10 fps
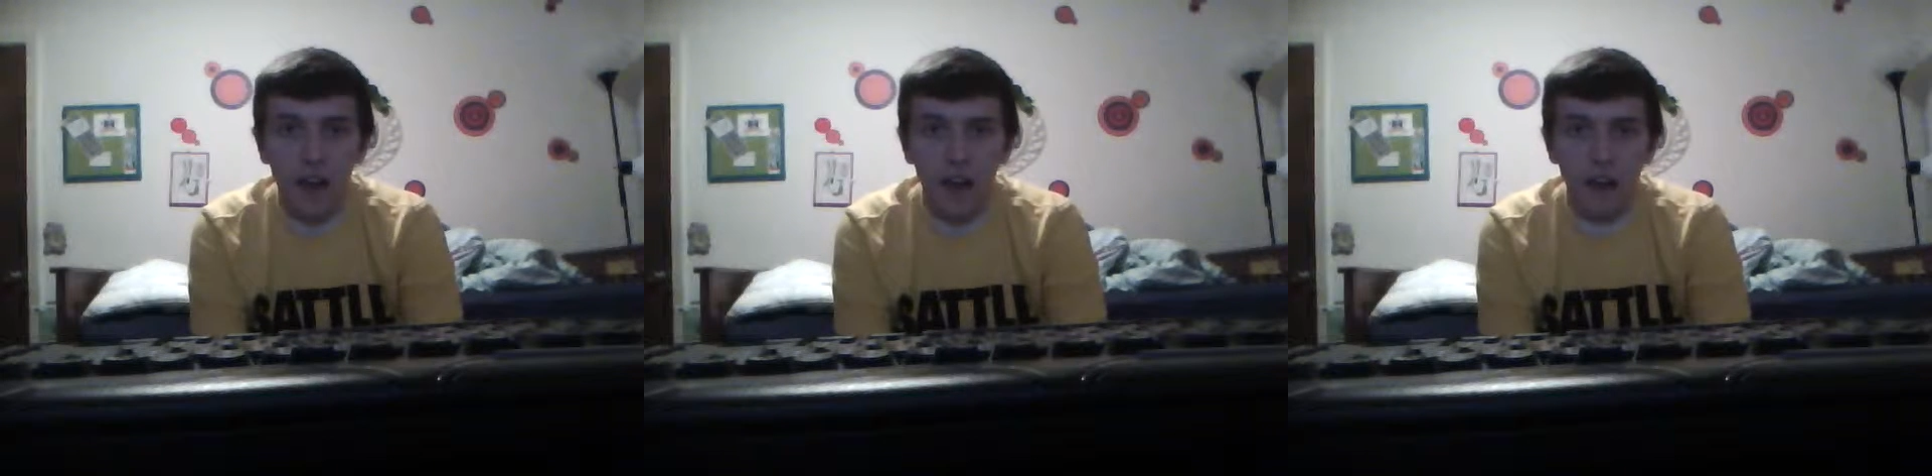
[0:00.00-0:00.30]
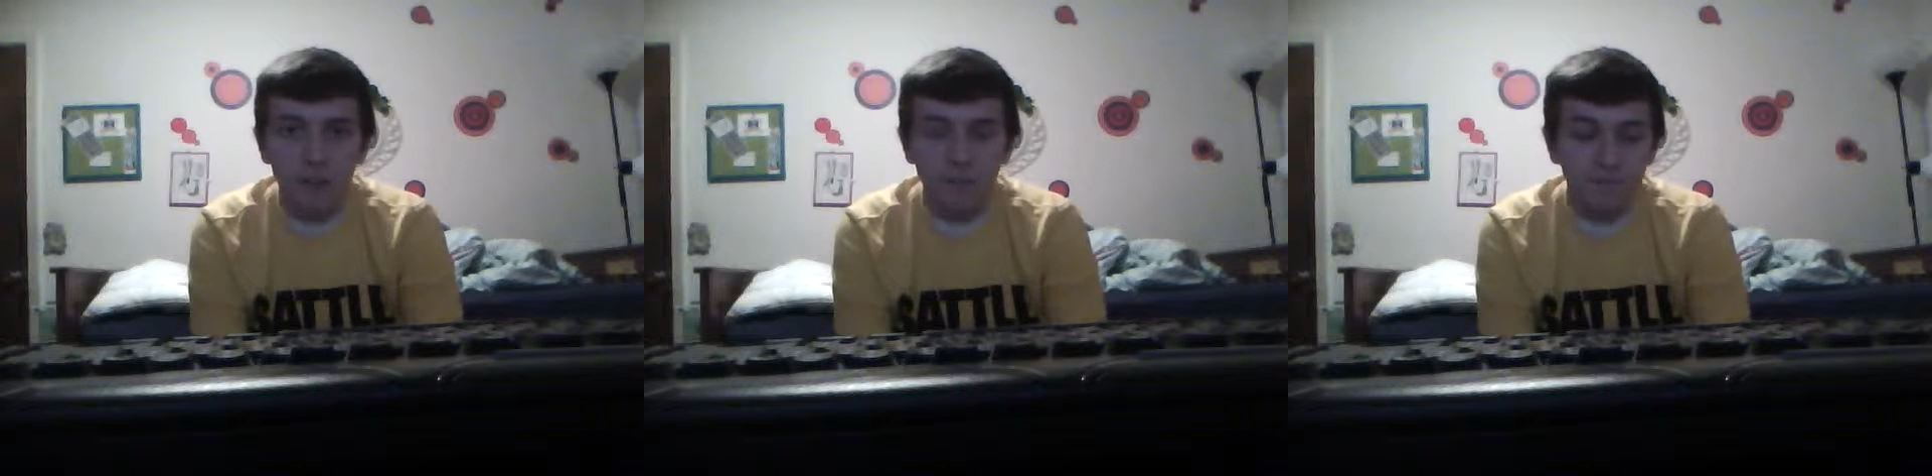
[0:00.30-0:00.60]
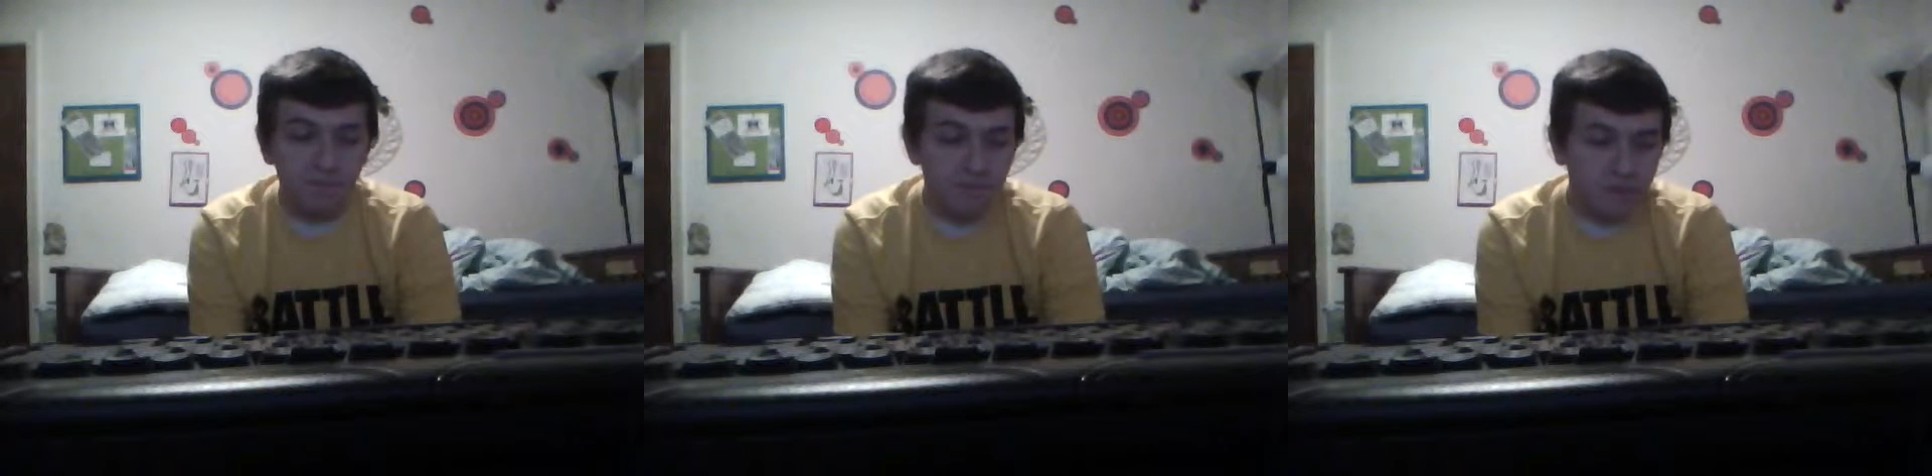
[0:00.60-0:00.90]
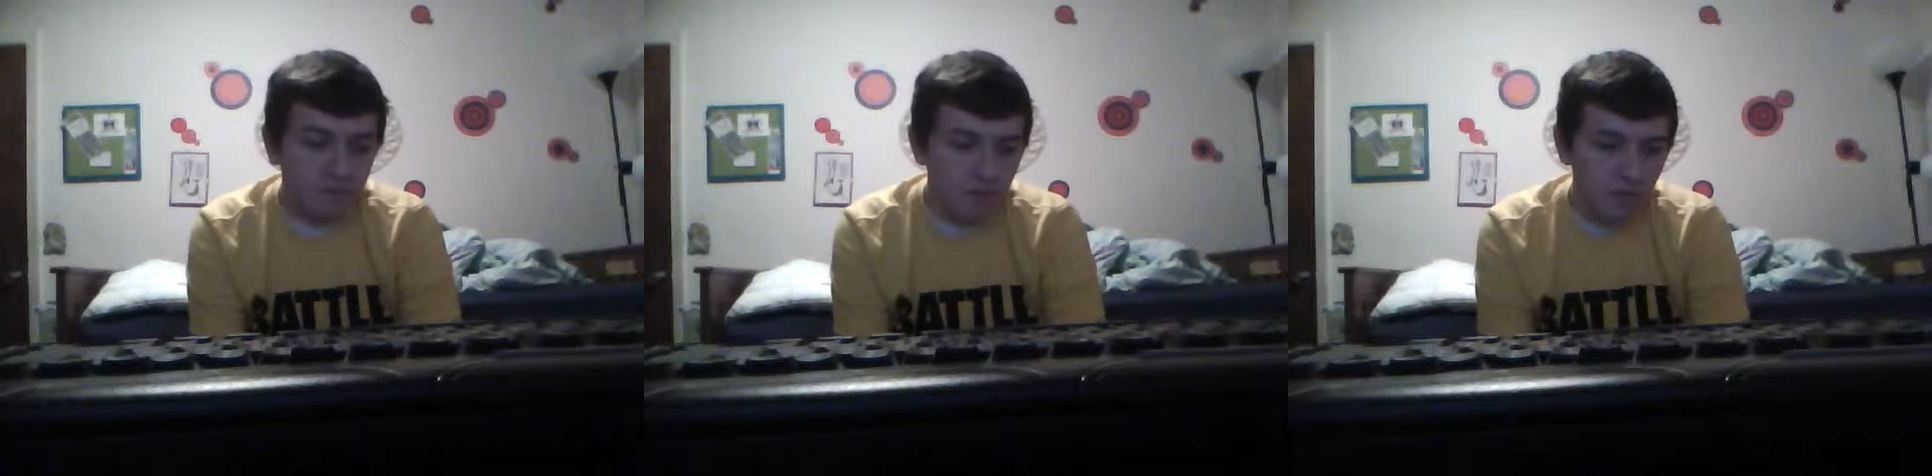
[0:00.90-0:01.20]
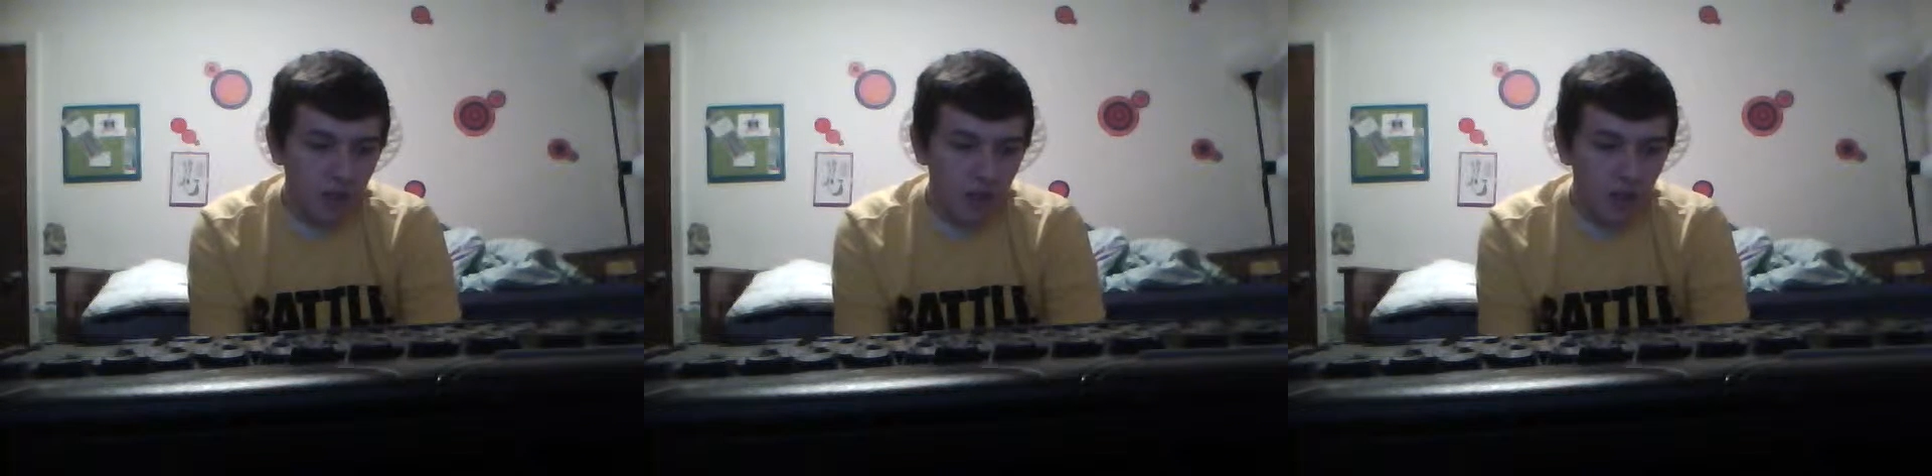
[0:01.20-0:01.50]
Um,
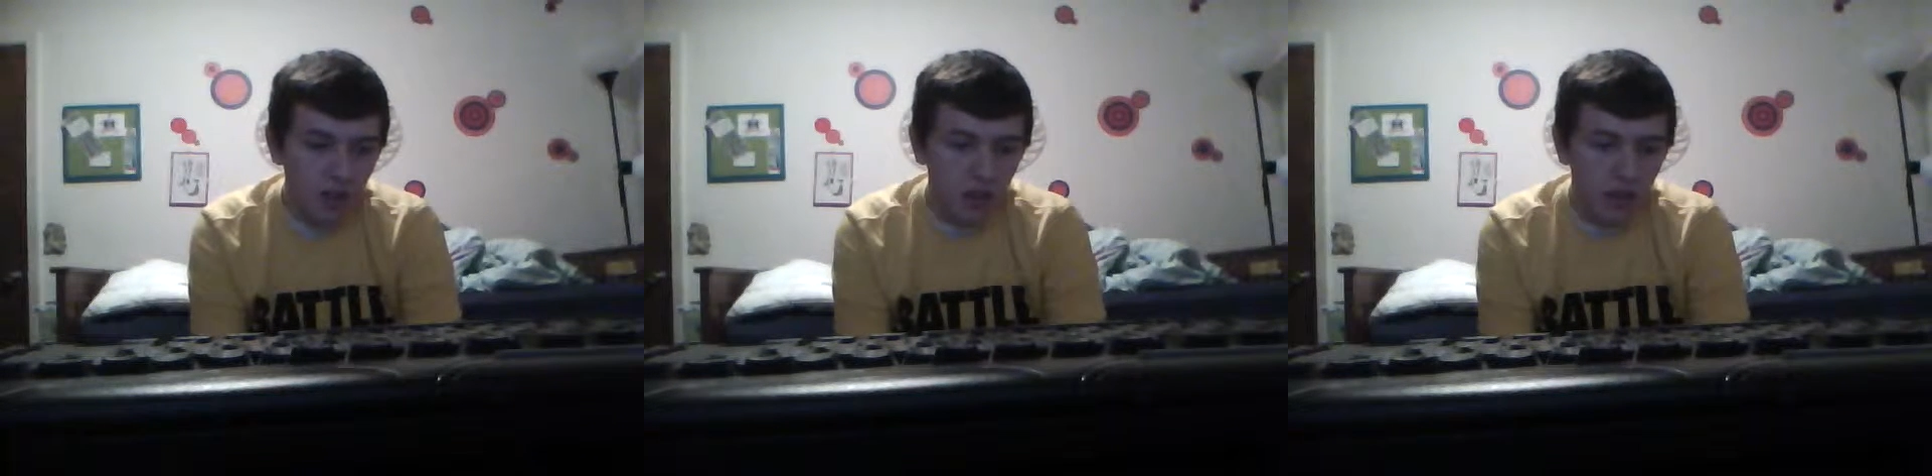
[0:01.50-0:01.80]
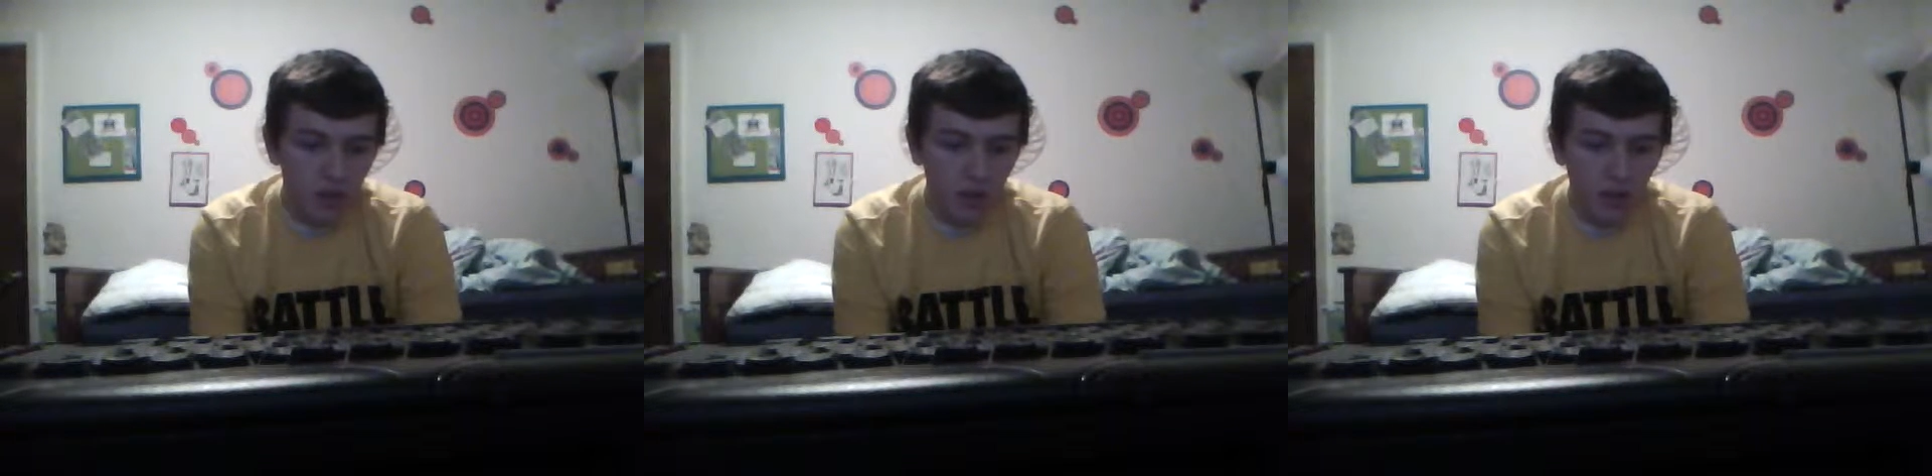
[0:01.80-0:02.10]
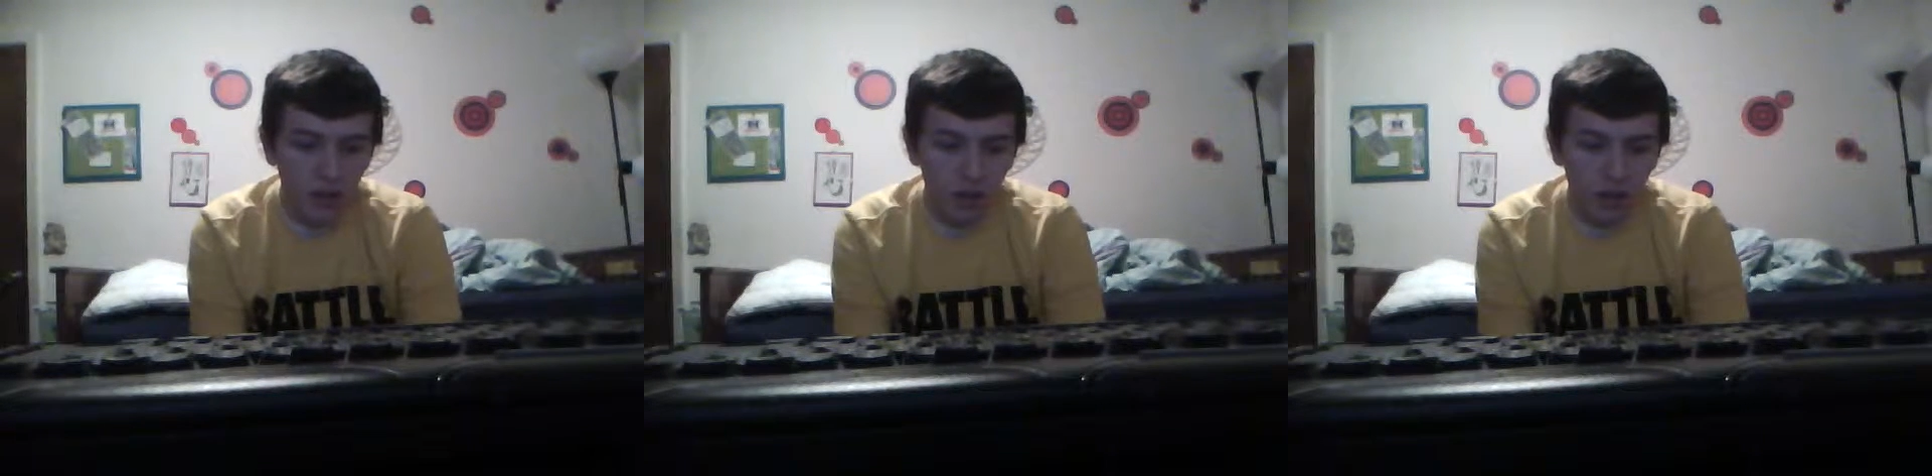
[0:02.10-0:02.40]
you know,